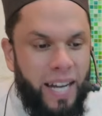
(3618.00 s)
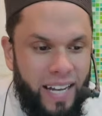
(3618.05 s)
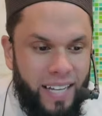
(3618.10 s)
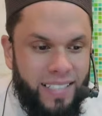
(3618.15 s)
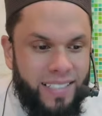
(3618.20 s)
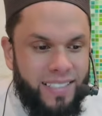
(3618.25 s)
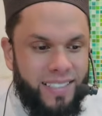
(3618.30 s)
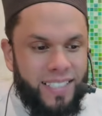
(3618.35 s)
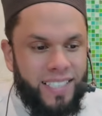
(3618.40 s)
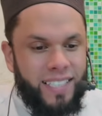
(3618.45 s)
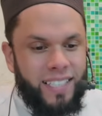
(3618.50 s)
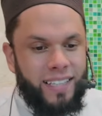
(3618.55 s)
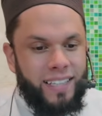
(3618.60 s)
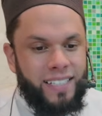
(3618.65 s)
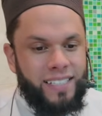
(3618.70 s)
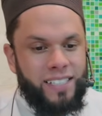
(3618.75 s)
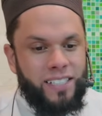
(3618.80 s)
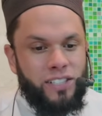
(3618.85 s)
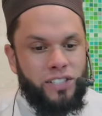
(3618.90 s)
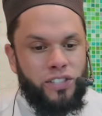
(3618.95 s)
But
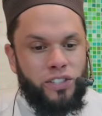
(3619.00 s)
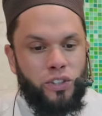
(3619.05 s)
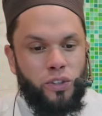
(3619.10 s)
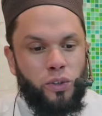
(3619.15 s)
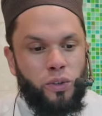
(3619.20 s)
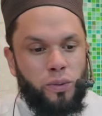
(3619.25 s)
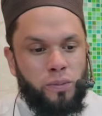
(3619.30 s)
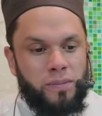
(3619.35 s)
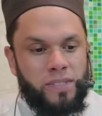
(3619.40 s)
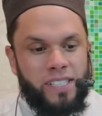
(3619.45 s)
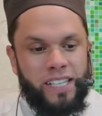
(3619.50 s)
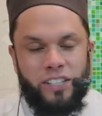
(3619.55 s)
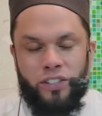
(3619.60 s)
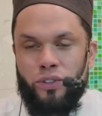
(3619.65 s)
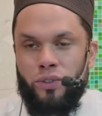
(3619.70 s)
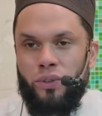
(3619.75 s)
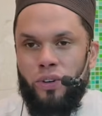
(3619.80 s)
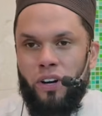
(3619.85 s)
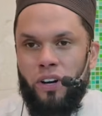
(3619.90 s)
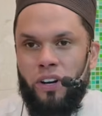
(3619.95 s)
this assumes
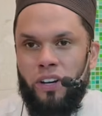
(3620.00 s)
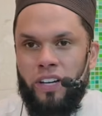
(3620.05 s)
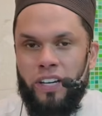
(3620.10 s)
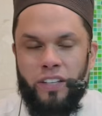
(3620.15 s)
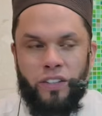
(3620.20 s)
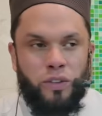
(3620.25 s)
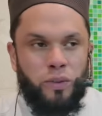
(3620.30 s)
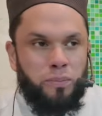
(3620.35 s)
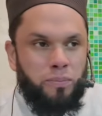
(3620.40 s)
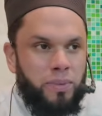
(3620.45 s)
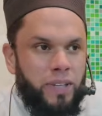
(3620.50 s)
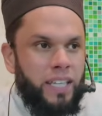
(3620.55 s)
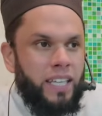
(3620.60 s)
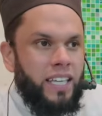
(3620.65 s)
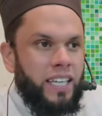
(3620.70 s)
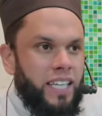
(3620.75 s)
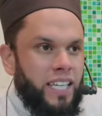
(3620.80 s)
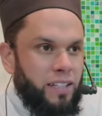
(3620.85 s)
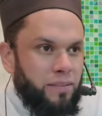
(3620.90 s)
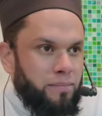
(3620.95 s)
that you are going to
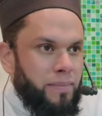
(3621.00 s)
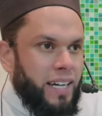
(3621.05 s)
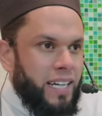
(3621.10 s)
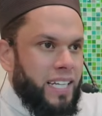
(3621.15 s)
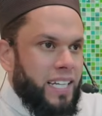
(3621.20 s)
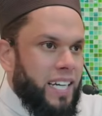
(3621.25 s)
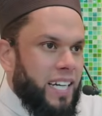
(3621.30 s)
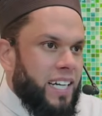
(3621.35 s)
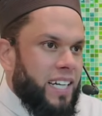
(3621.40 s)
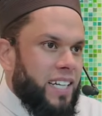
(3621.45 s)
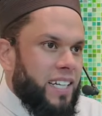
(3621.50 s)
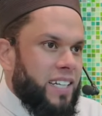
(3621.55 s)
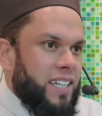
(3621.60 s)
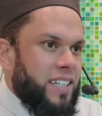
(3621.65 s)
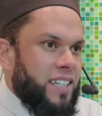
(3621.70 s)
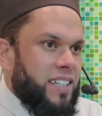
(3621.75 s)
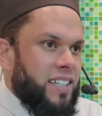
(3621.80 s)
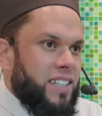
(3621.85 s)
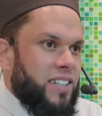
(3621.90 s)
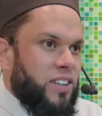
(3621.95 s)
be in Makkah
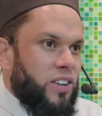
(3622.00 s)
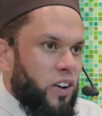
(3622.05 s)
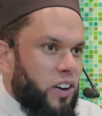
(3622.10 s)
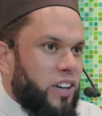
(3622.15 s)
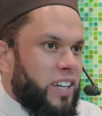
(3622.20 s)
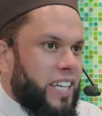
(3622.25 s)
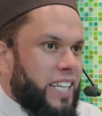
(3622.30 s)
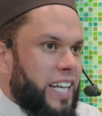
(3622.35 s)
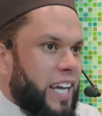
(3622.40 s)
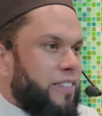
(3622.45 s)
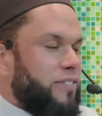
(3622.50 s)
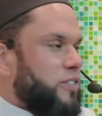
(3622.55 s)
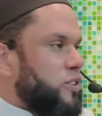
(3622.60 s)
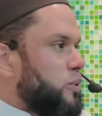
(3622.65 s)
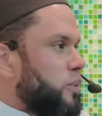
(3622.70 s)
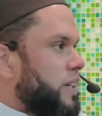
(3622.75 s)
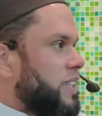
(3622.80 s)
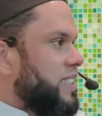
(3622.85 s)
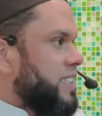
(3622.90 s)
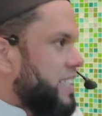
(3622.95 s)
long
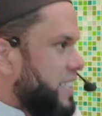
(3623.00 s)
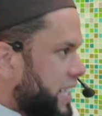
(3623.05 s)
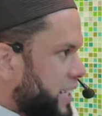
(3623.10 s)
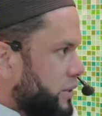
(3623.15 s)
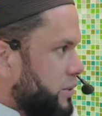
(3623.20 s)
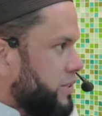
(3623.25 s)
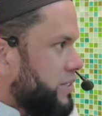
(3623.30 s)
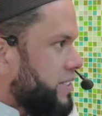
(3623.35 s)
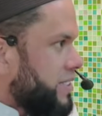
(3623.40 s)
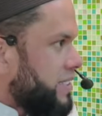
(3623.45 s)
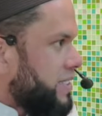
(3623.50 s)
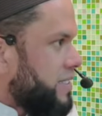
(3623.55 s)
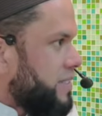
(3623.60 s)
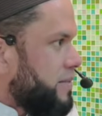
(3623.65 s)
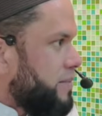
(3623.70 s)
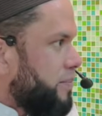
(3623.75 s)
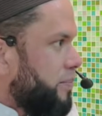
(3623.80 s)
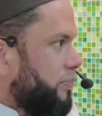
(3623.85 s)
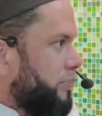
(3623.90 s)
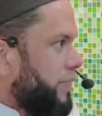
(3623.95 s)
enough to wait it out.
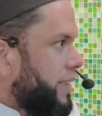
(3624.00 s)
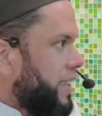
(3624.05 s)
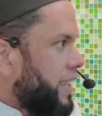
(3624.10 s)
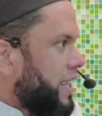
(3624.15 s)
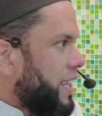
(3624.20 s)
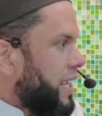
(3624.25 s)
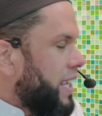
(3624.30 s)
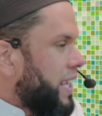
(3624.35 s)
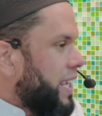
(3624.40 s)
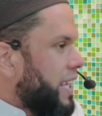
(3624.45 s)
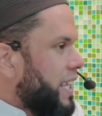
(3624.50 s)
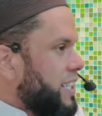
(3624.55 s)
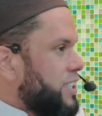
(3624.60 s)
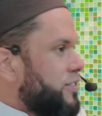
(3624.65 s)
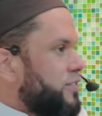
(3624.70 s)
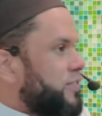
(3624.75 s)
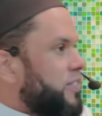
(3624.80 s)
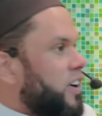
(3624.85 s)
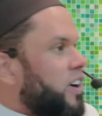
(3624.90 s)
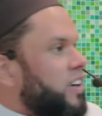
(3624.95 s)

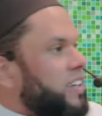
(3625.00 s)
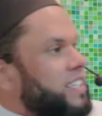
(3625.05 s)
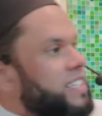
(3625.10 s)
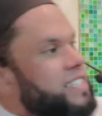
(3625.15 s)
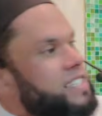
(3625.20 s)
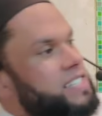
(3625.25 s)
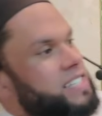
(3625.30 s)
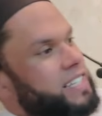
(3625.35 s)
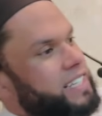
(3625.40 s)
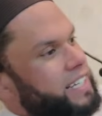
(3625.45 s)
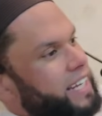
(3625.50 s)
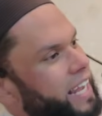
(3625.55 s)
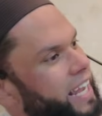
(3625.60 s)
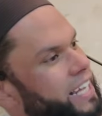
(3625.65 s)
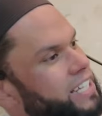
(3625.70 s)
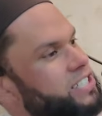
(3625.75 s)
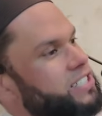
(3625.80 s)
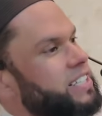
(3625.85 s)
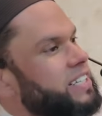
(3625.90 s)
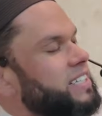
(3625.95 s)
It's far easier in
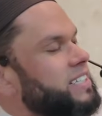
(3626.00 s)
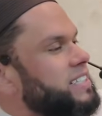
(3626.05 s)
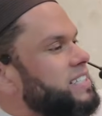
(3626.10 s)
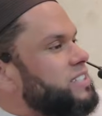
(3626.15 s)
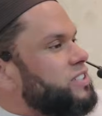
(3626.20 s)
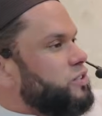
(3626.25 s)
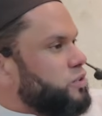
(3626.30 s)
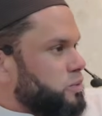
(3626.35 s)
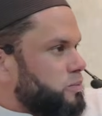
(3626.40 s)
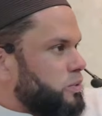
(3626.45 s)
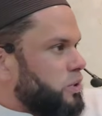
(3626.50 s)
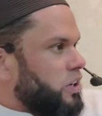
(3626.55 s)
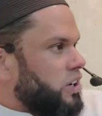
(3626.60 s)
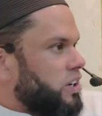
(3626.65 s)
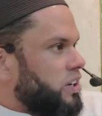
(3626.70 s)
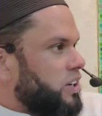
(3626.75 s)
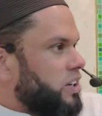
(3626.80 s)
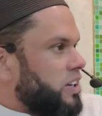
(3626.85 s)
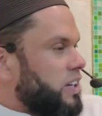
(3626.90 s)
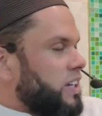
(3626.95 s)
Hajj than it is in
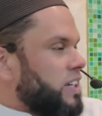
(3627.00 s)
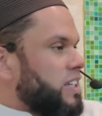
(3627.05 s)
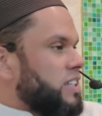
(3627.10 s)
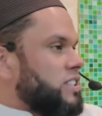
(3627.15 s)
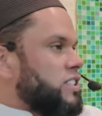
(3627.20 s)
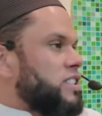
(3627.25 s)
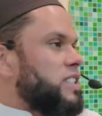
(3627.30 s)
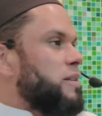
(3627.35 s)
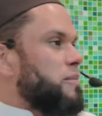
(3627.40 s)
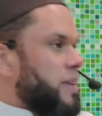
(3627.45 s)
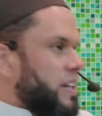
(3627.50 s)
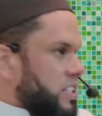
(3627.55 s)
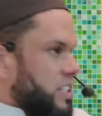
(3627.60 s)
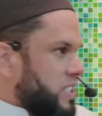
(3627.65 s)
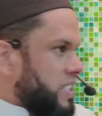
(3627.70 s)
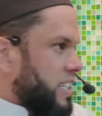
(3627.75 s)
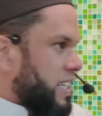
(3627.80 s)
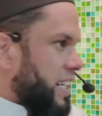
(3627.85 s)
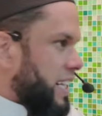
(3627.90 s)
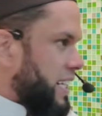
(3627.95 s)
Umrah. So just
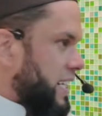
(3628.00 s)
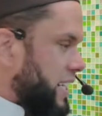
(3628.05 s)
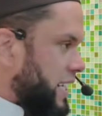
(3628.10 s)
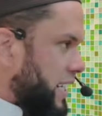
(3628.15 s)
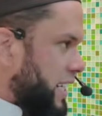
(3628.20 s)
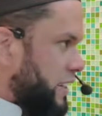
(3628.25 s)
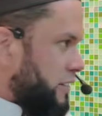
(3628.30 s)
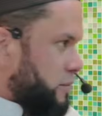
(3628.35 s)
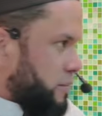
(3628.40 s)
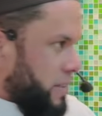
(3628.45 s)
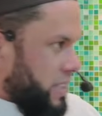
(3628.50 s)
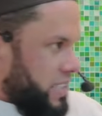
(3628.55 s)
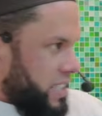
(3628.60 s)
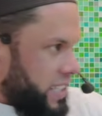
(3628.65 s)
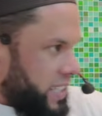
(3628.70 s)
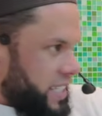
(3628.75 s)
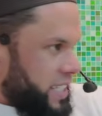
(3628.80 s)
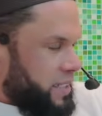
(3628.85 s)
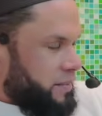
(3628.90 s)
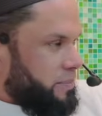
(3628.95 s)
imagine a lady leaves
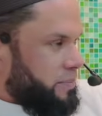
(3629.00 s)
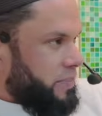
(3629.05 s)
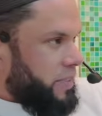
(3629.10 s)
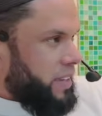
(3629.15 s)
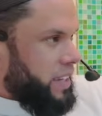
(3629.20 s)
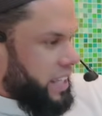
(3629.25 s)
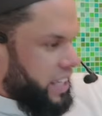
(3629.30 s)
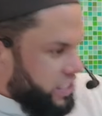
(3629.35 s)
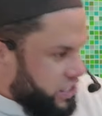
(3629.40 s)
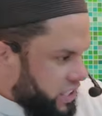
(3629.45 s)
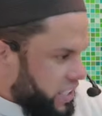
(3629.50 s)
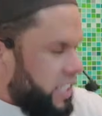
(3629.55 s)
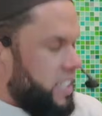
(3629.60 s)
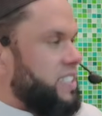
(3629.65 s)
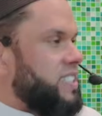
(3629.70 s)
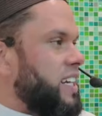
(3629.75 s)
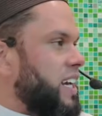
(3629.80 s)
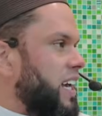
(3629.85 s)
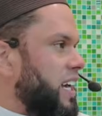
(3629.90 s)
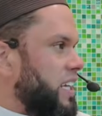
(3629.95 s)
Medina and she
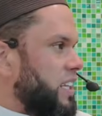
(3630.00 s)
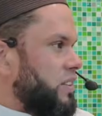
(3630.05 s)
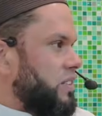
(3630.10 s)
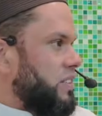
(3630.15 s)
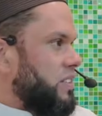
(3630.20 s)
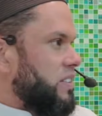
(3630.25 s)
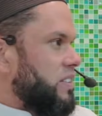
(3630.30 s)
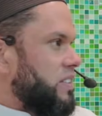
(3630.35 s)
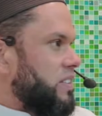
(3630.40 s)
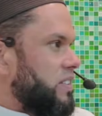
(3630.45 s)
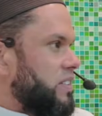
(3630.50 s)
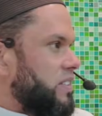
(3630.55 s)
gets a hayd.